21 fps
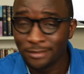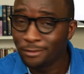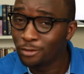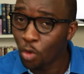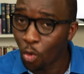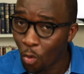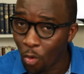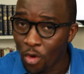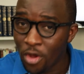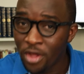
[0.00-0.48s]

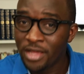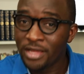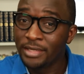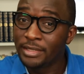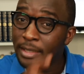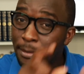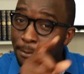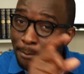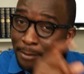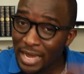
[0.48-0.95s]
No,
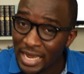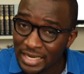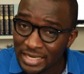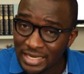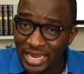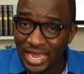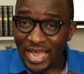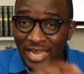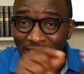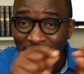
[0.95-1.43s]
the
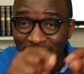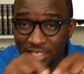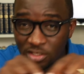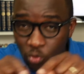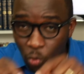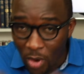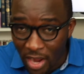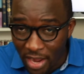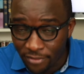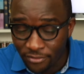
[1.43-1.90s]
man and his
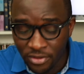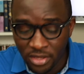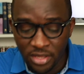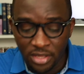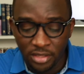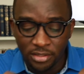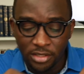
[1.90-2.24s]
wife.